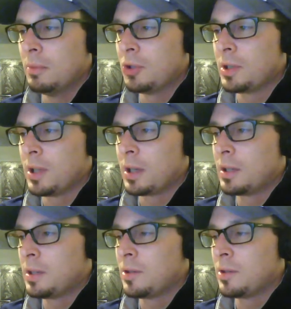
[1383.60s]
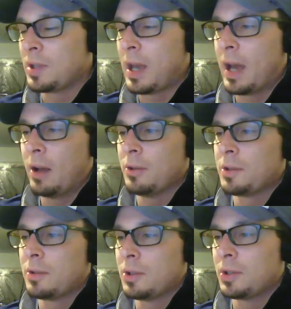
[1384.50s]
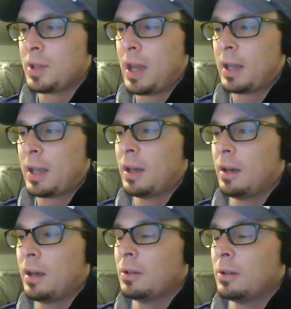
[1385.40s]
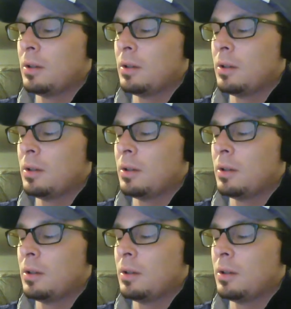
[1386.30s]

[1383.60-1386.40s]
but just like it's his just house. He's just hanging out,